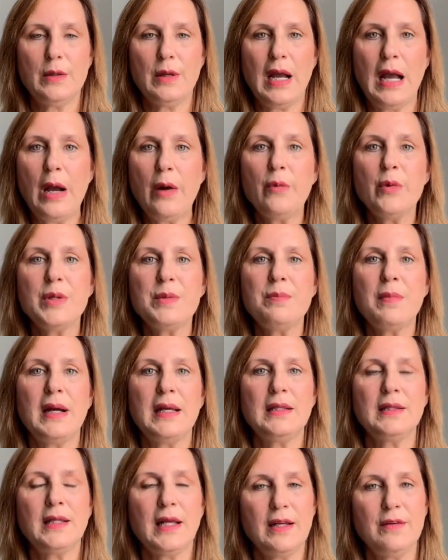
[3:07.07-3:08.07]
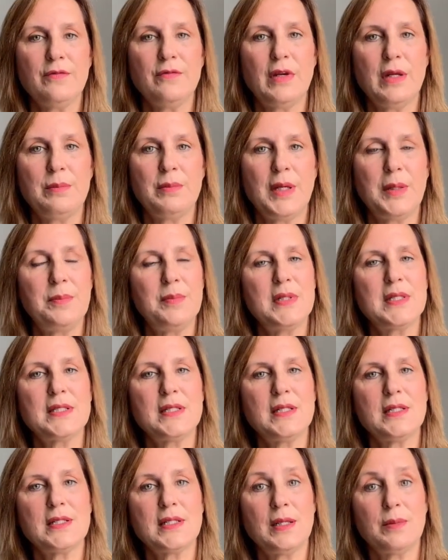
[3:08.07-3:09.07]
How would my life and my
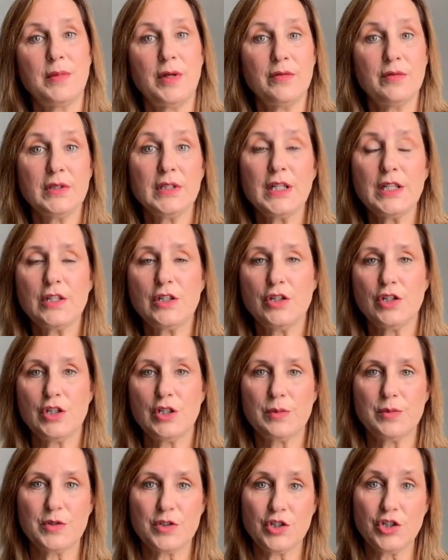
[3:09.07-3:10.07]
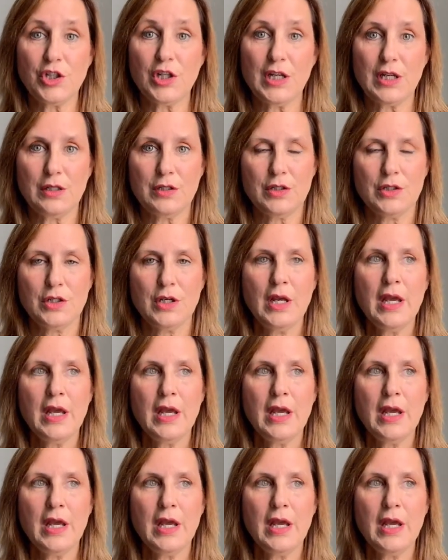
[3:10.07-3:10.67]
business and my relationships change?